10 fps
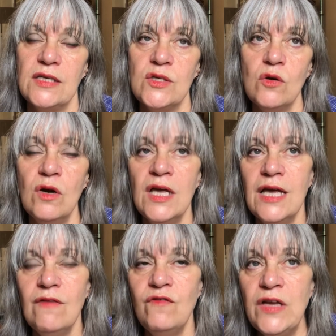So
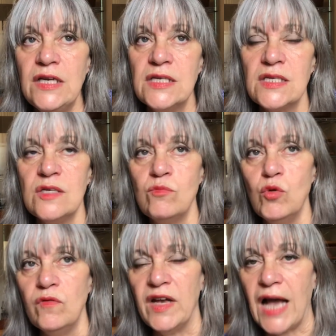Venus is
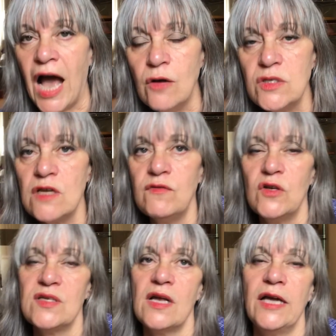moving out of her
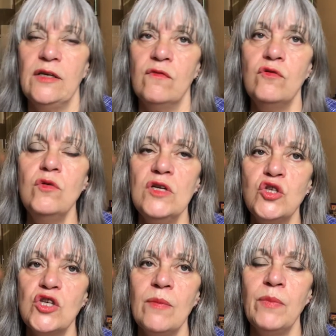sign of
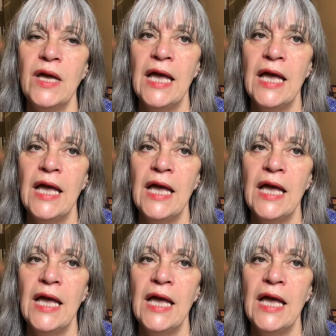rulership